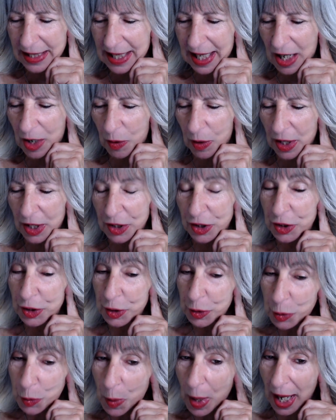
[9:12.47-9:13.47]
Now, a
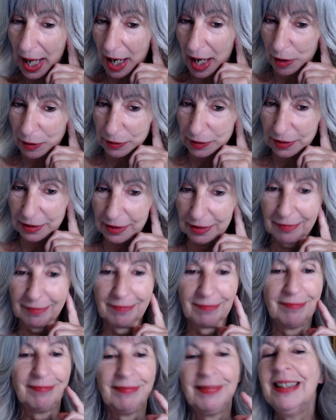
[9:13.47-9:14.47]
new house,
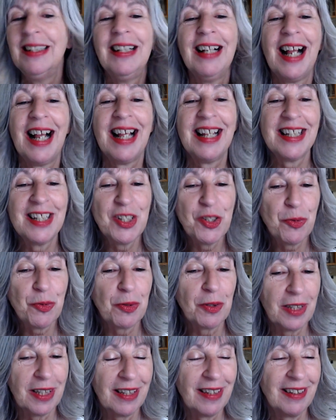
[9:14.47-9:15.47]
and this
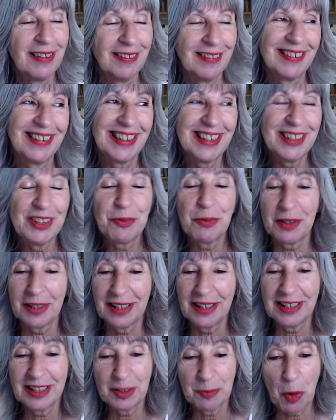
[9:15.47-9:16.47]

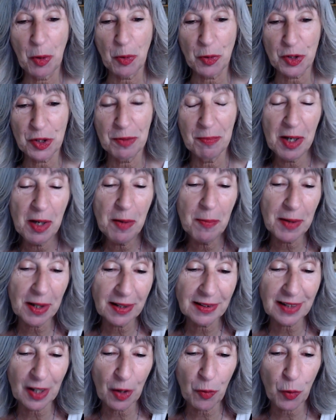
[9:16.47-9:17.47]
really spoke to me
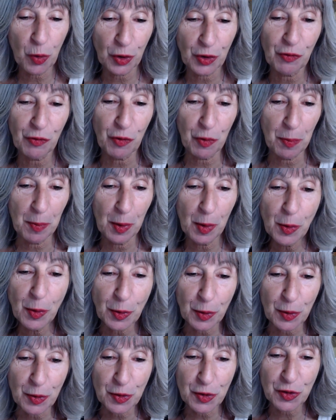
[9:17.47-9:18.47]
because I worked for
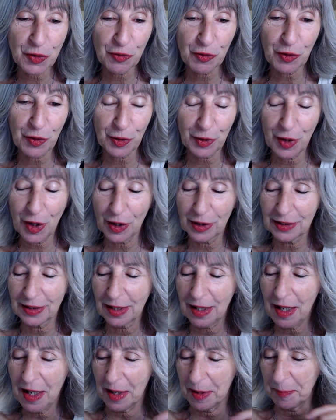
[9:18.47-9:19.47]
builders for a long
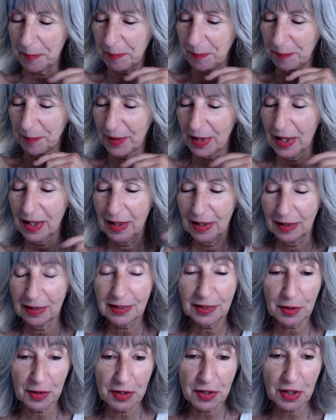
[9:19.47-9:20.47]
time.
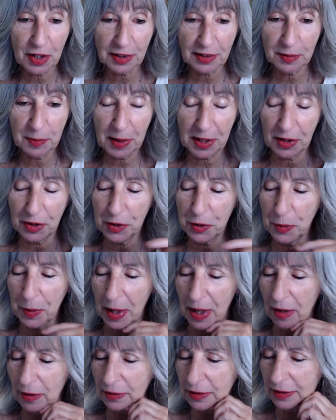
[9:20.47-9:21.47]
So he talks about a new
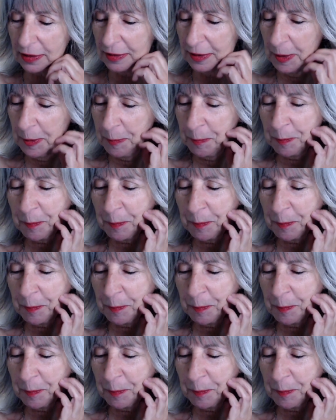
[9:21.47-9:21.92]
house.